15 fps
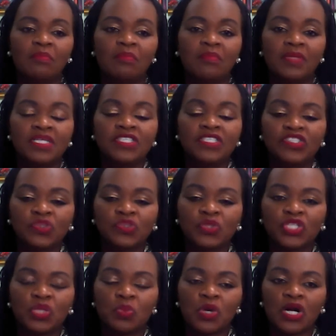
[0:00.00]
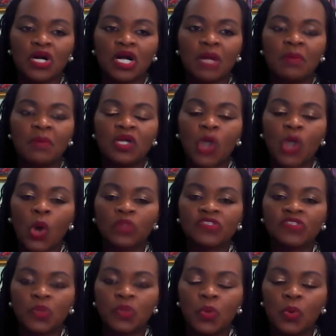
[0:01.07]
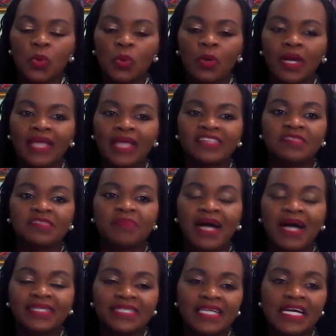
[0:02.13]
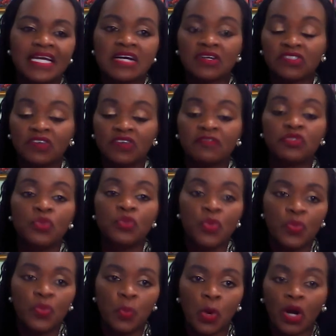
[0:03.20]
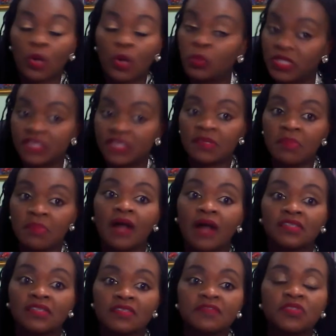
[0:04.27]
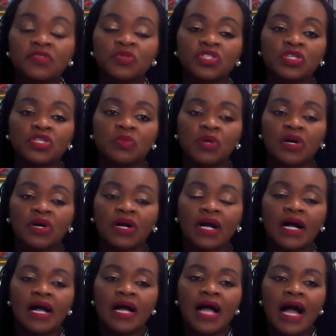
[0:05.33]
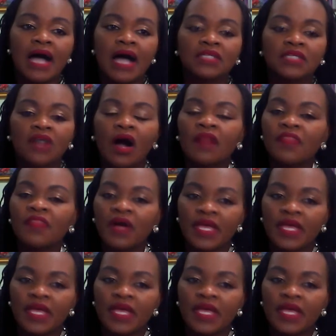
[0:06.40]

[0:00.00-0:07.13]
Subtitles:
in social work, but also expanded areas of youth work, which is a part of social work, and other